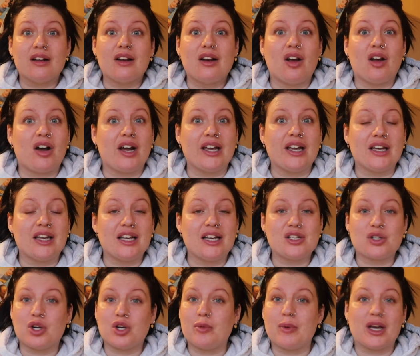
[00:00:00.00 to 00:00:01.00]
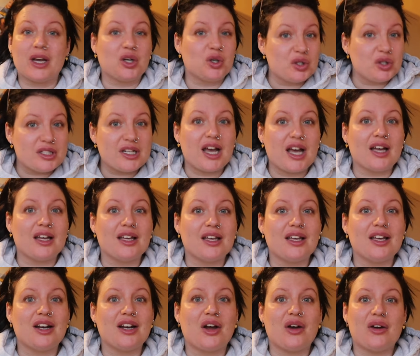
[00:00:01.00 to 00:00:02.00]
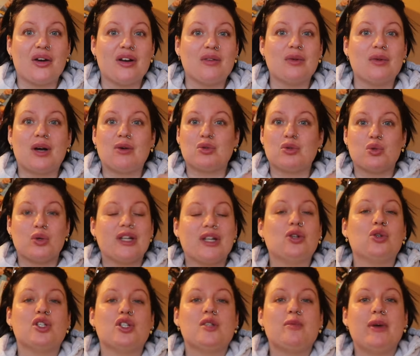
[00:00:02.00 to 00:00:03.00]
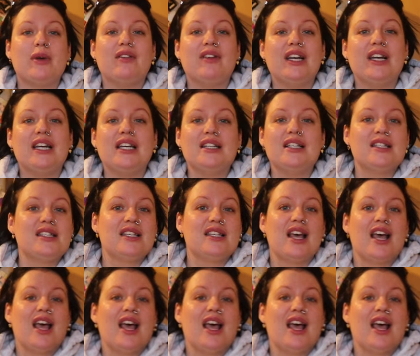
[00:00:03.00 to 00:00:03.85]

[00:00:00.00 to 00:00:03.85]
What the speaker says: Like it's gonna be a good day, you know? And I was all in good spirits.